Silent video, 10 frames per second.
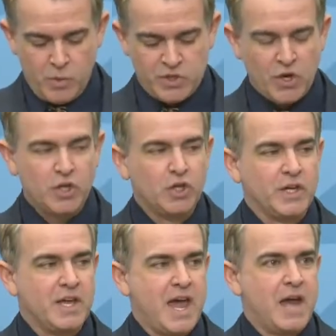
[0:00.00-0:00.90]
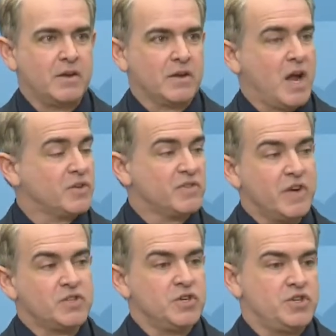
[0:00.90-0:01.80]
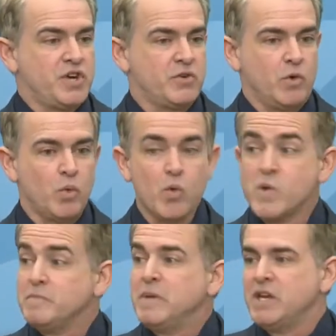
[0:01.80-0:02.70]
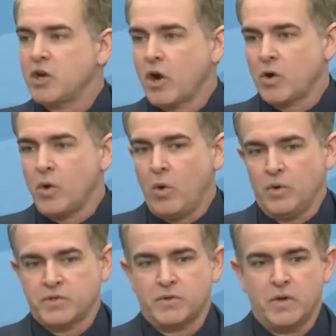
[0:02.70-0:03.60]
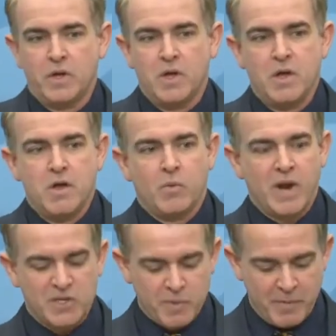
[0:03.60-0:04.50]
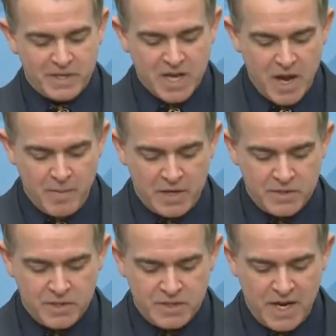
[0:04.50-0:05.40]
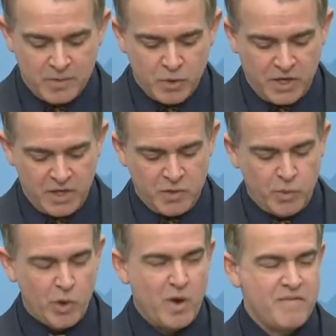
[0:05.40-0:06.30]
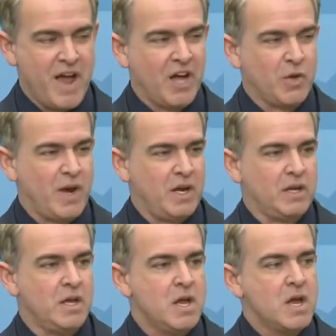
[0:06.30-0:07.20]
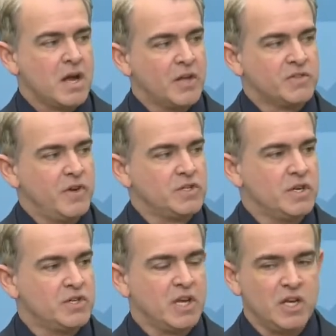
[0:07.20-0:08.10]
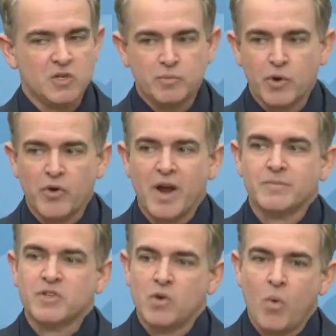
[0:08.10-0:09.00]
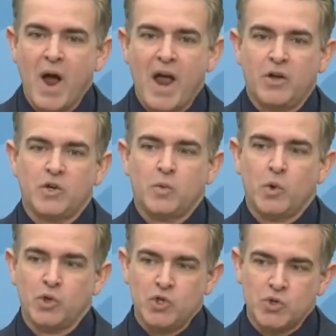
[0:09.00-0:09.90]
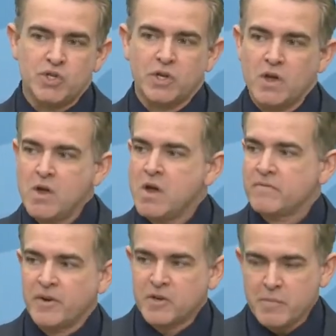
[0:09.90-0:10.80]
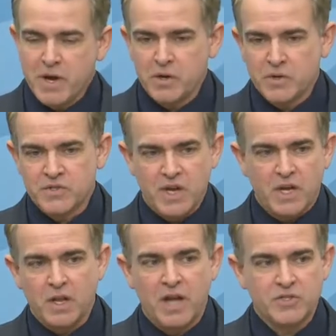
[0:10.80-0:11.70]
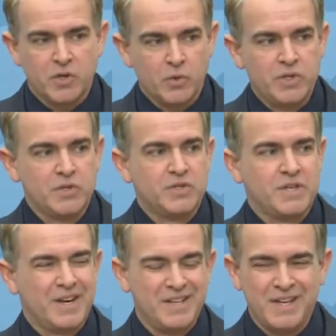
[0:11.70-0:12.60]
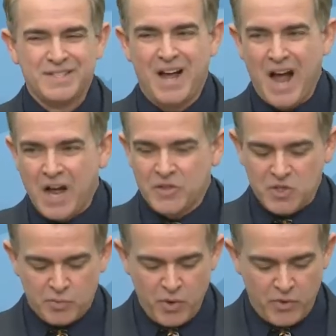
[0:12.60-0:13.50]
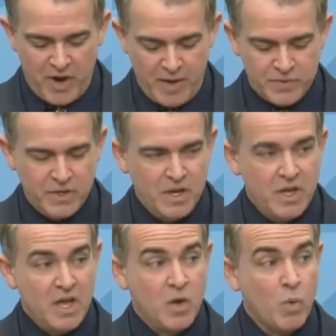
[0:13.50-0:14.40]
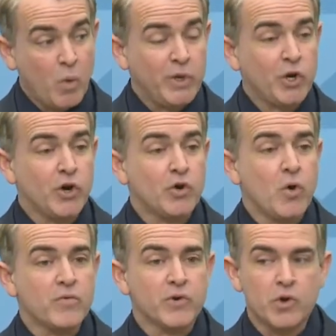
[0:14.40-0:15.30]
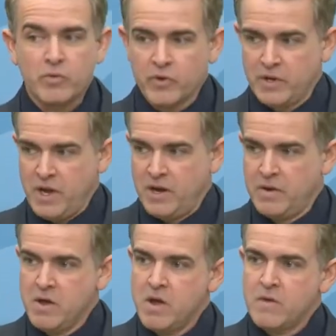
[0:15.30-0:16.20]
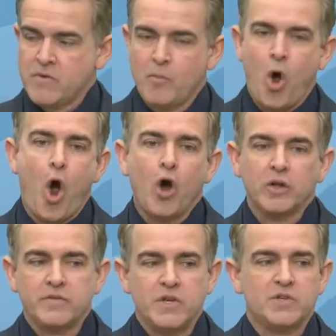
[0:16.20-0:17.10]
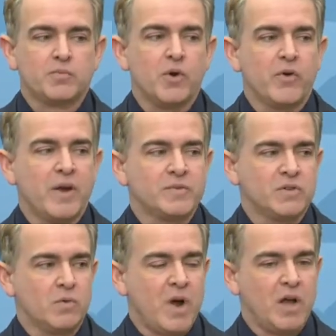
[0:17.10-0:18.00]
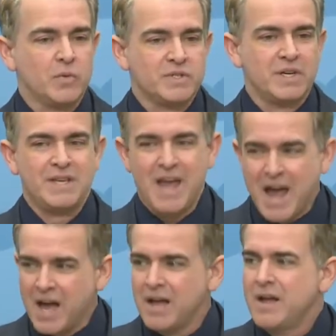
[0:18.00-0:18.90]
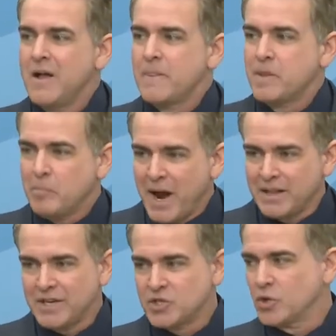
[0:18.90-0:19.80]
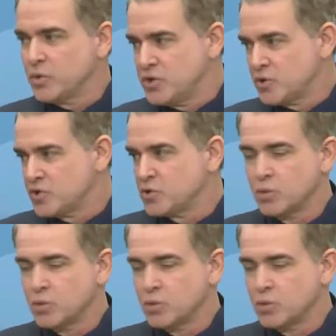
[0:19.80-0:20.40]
We started looking at conservation in general. Were we meeting our goals? When I spent my time at Disney's Animal Kingdom, we were evaluating conservation education programs in the wild, and we were using fundamental psychological research techniques on these programs. And what we heard over and over again from all of these programs in the wild was that, yeah, the biological research